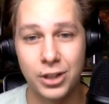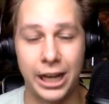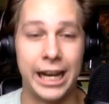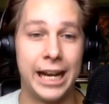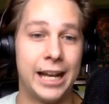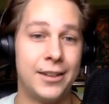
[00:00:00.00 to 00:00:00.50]

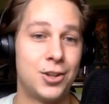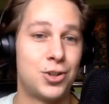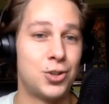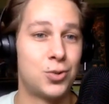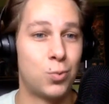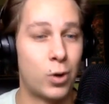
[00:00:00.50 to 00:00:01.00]
And this
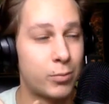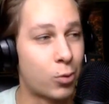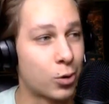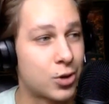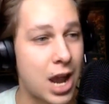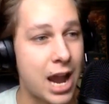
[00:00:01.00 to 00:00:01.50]
is one
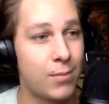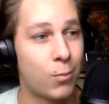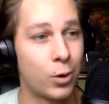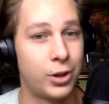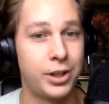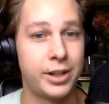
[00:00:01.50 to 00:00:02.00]
more time
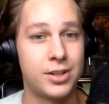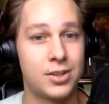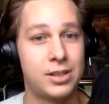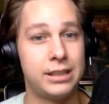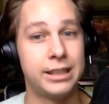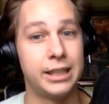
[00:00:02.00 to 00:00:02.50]
where you get to
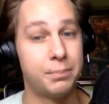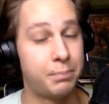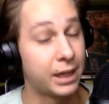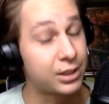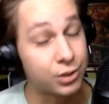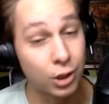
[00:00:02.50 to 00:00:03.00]
see Liam
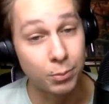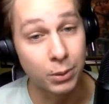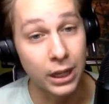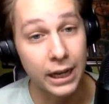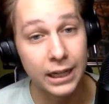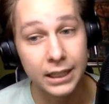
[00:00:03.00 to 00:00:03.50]
Bixel
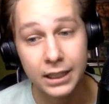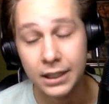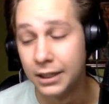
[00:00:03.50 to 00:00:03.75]
play.